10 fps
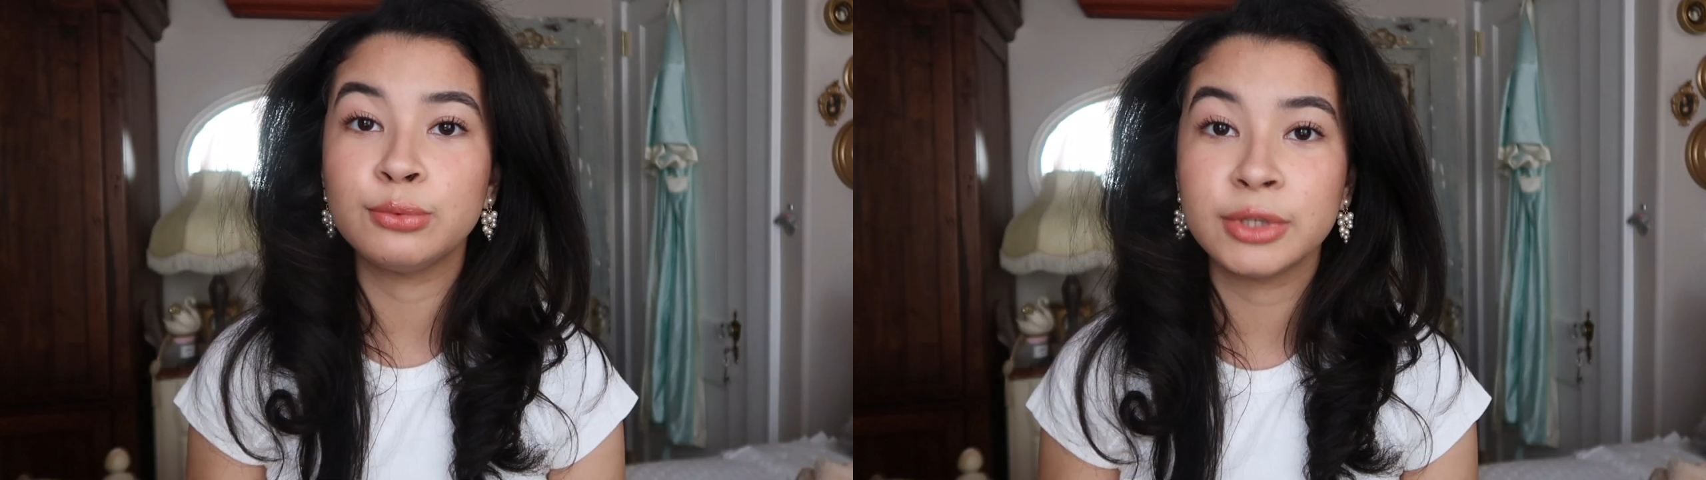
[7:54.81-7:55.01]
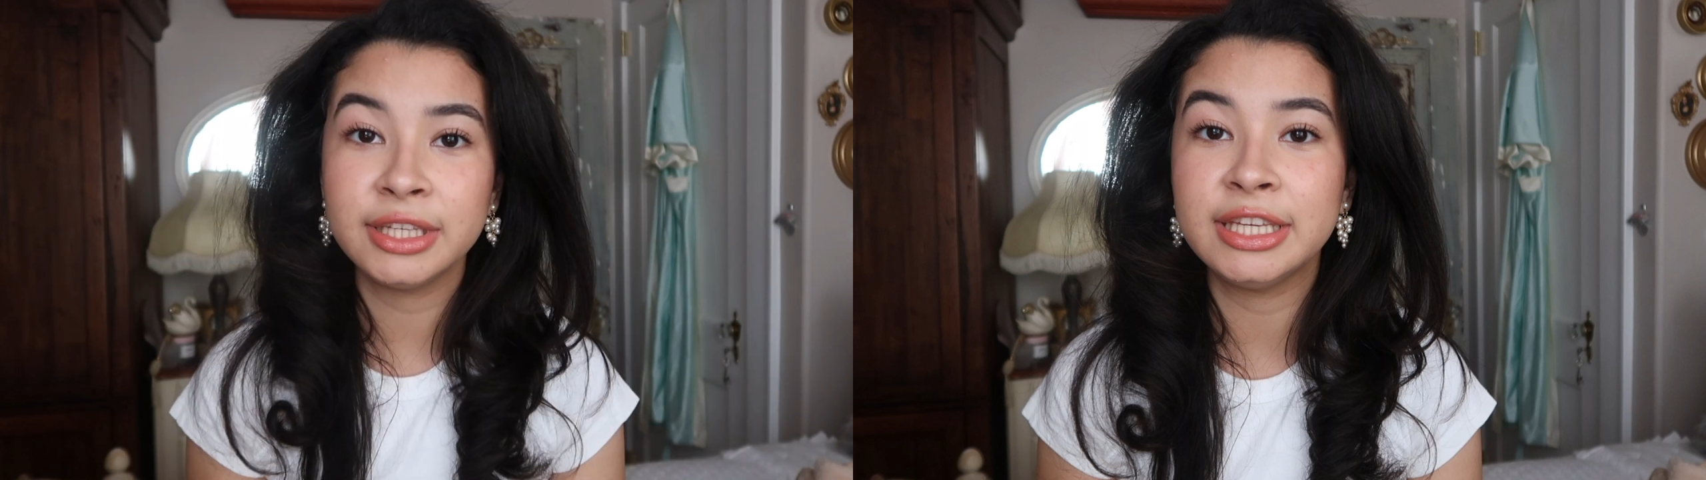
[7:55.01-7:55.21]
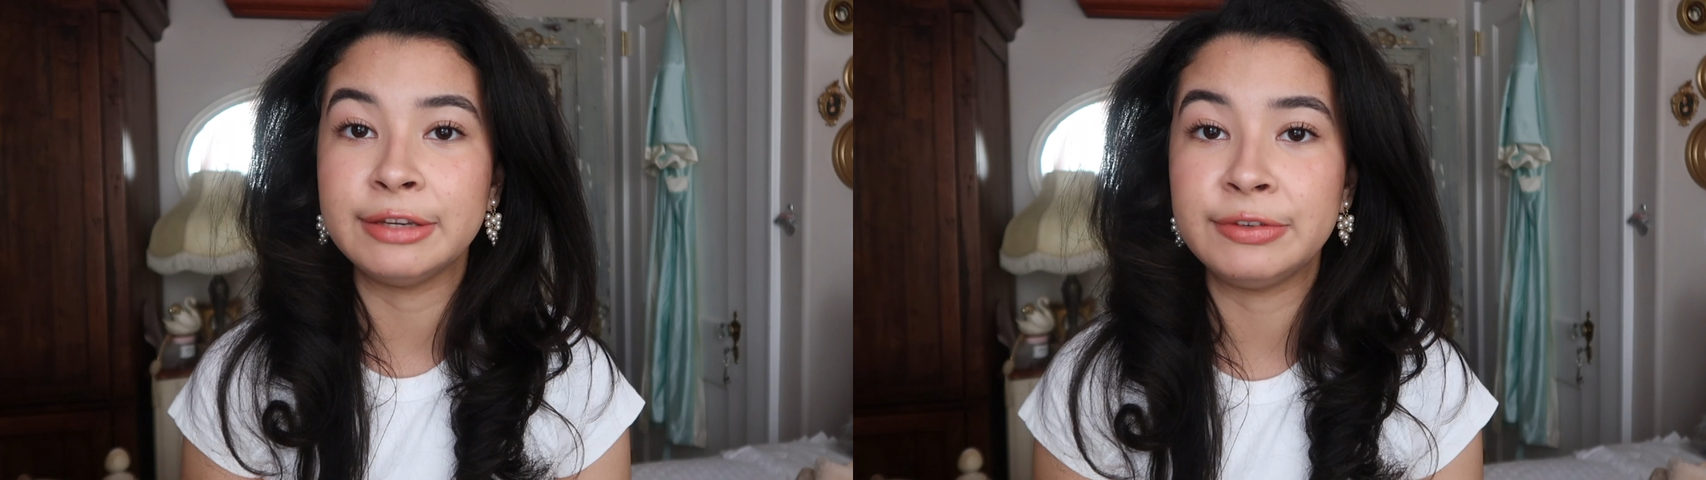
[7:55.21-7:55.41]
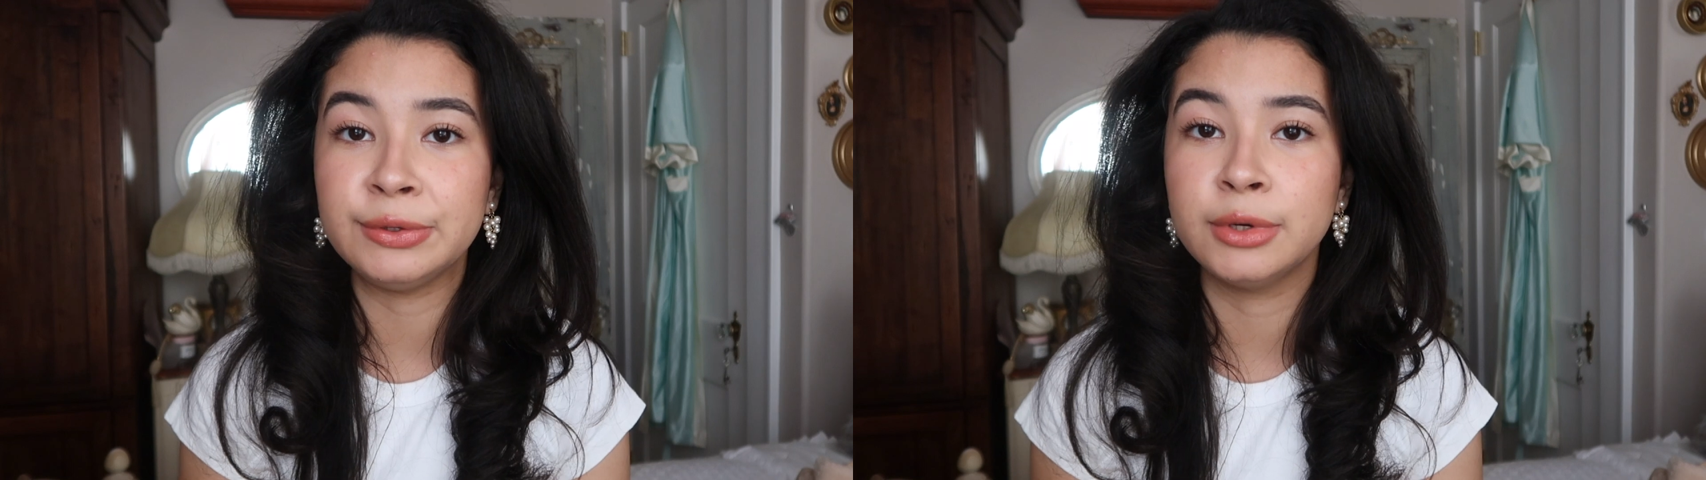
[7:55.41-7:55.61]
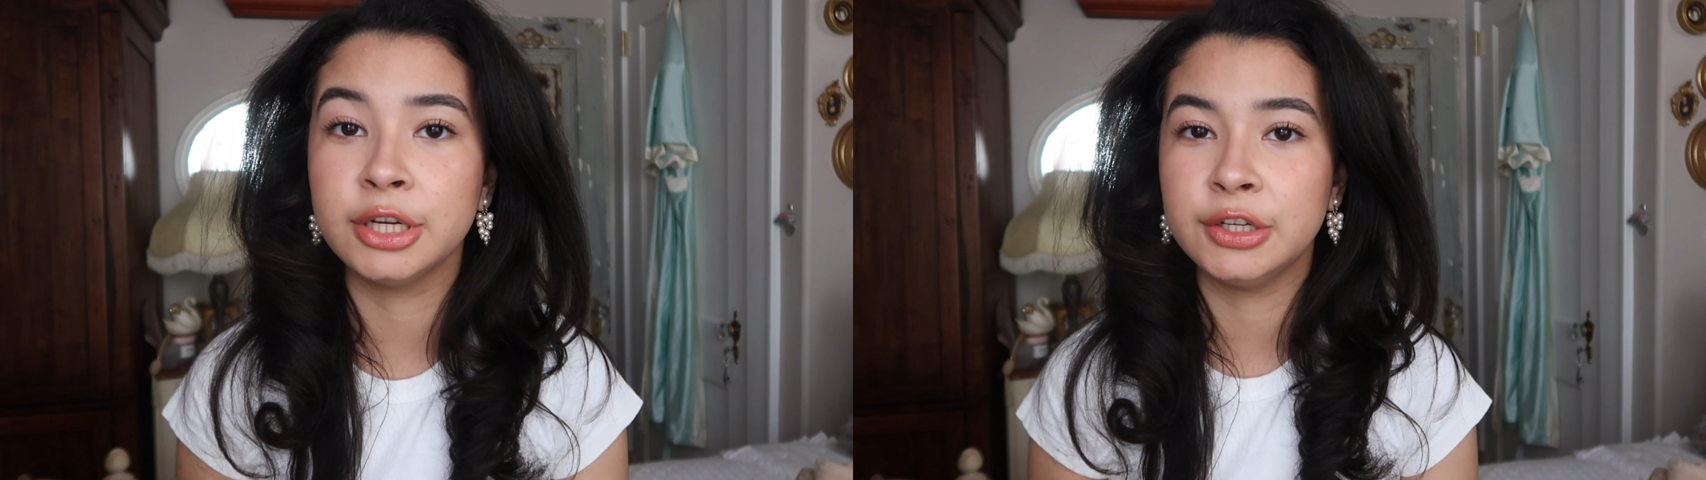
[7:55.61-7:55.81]
really gave
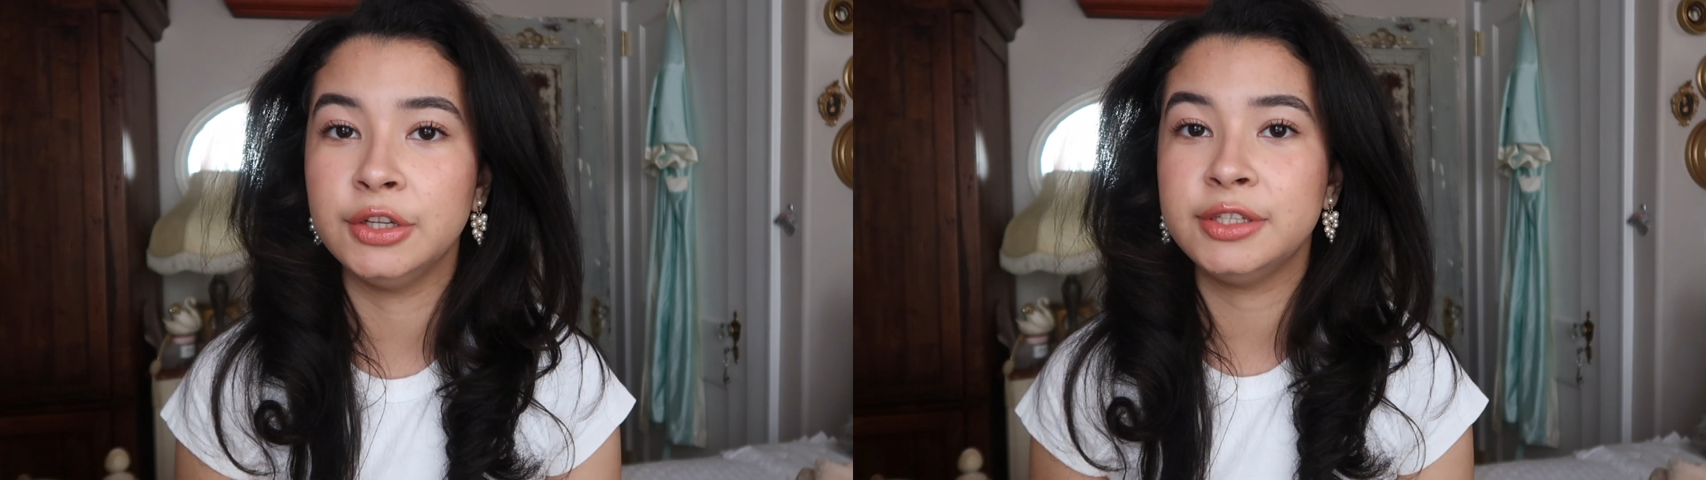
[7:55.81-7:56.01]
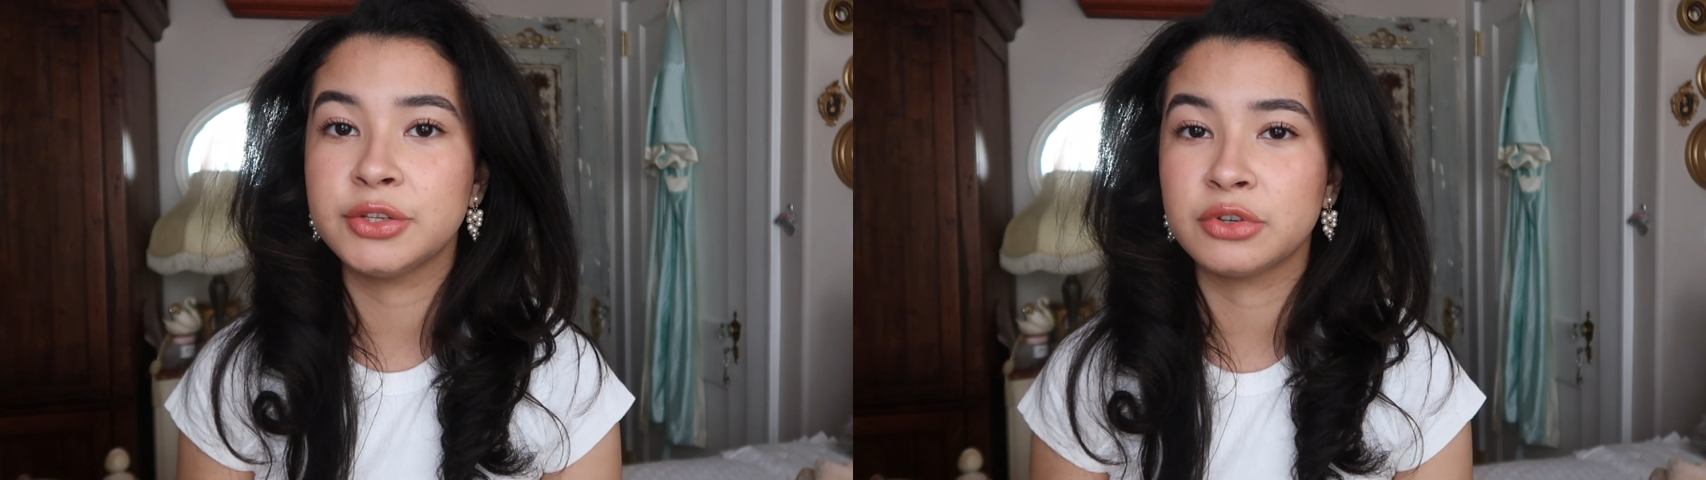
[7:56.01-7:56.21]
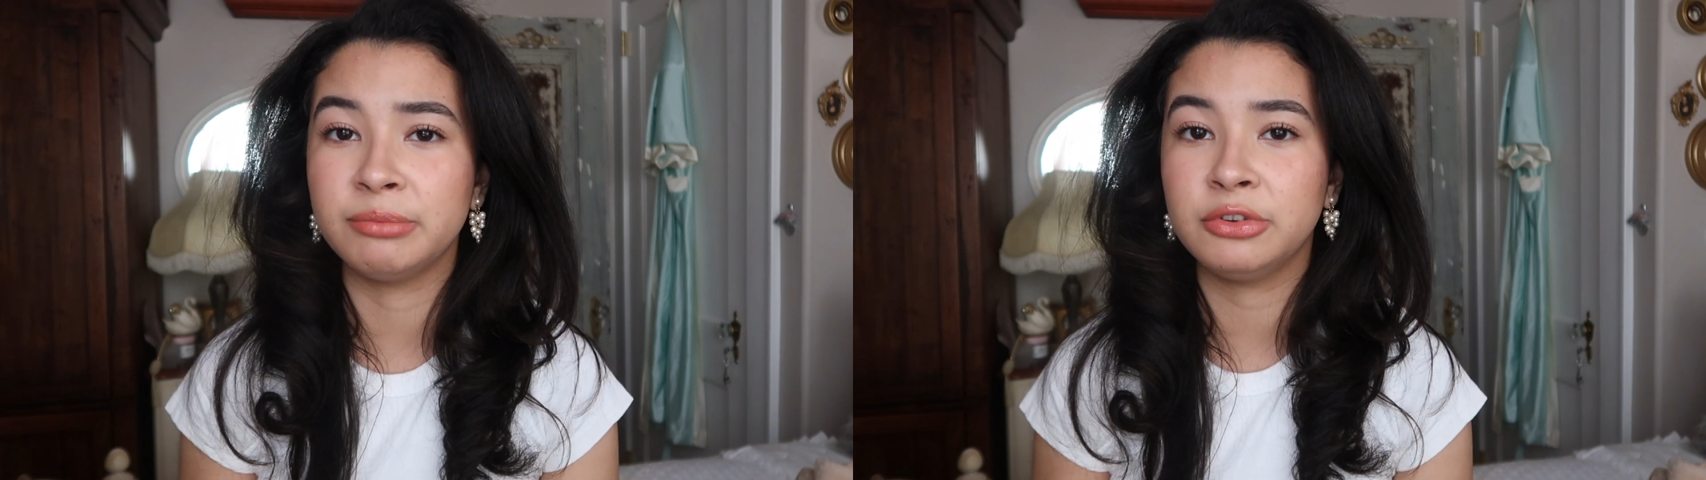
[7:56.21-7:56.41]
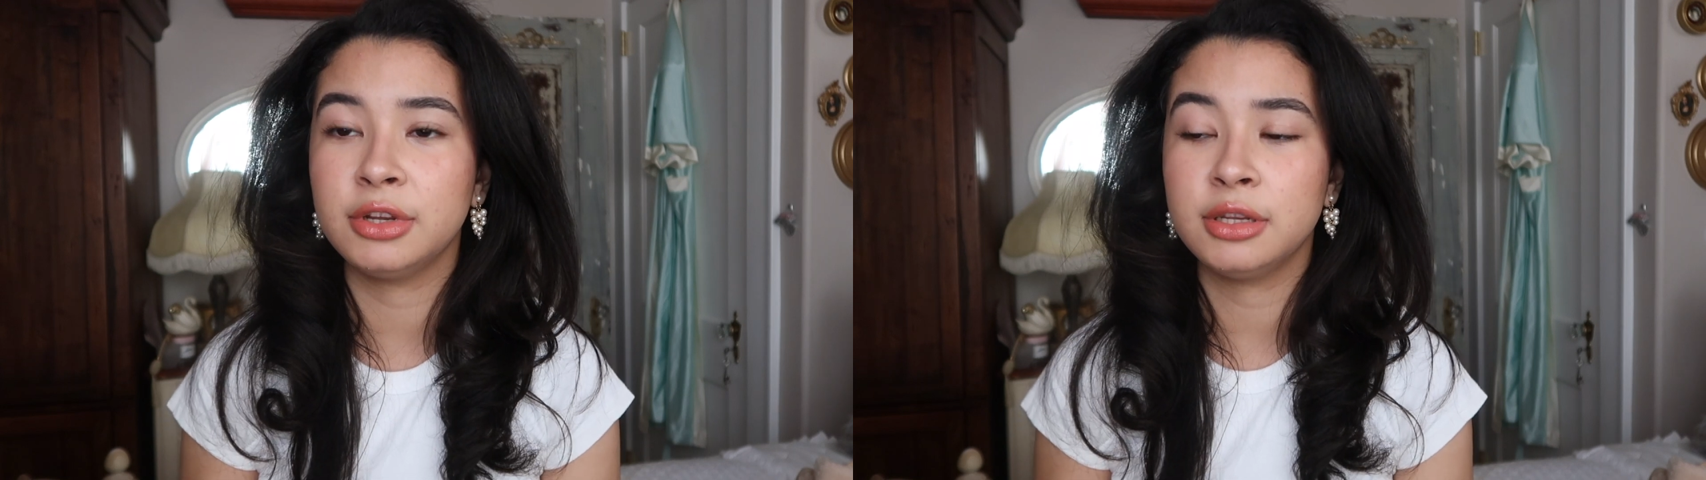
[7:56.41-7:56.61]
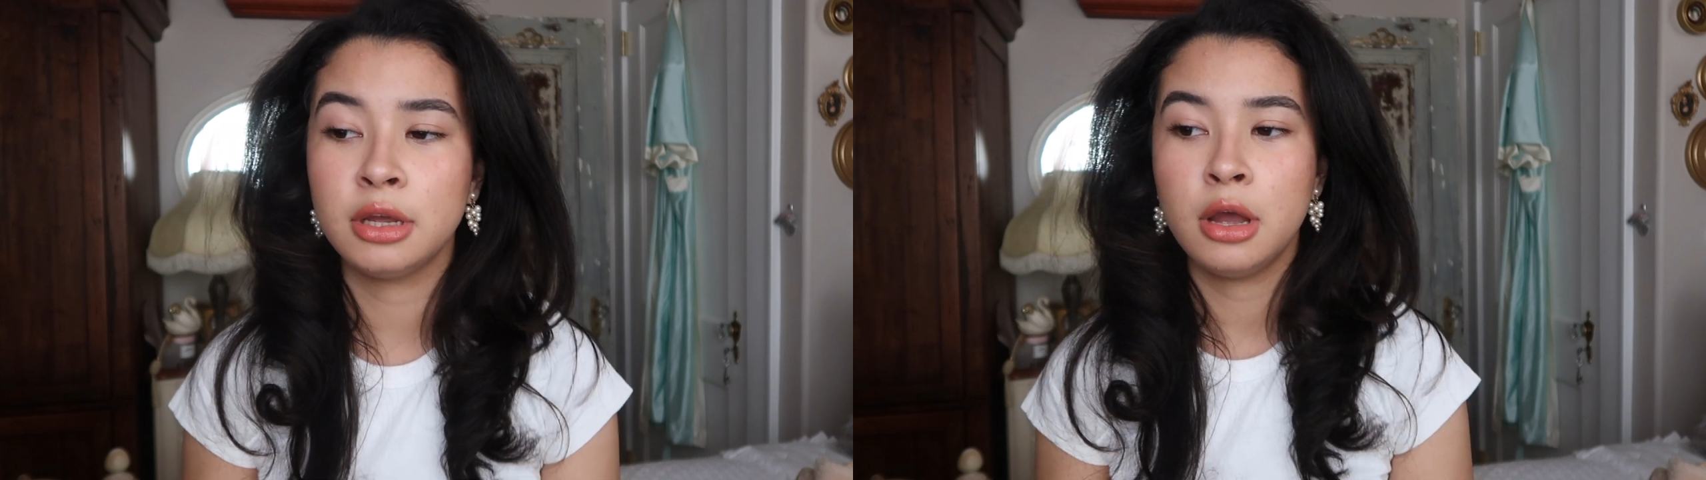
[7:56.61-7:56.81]
you a good
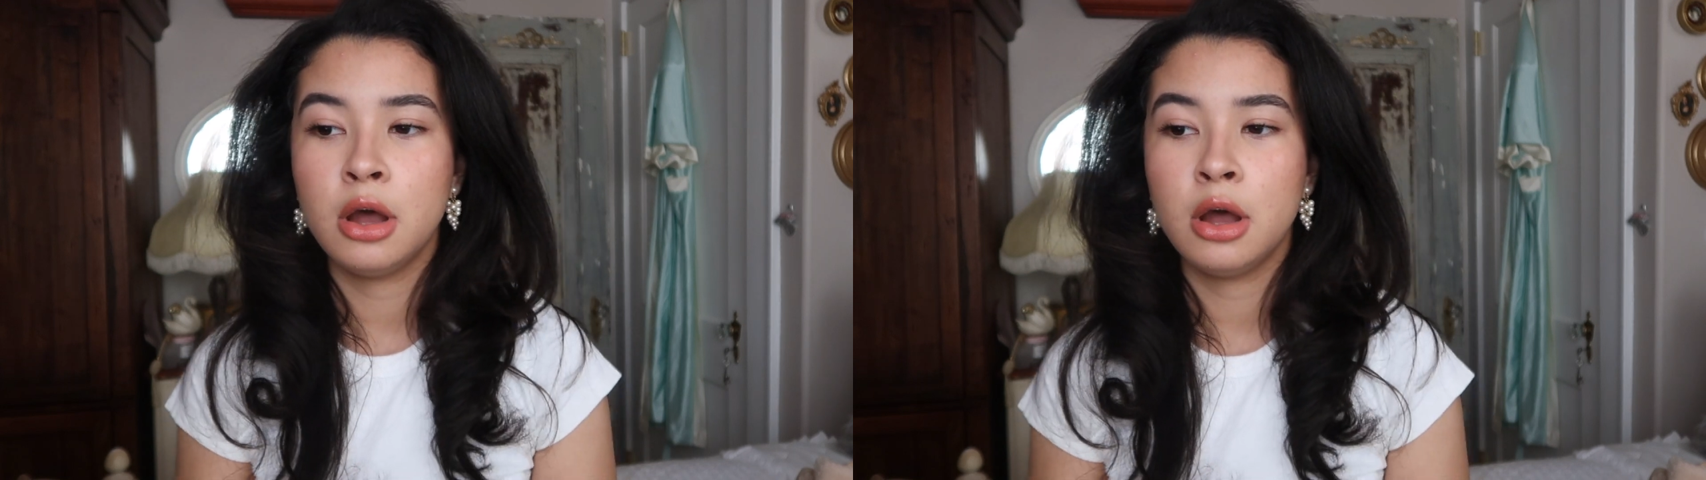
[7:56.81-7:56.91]
description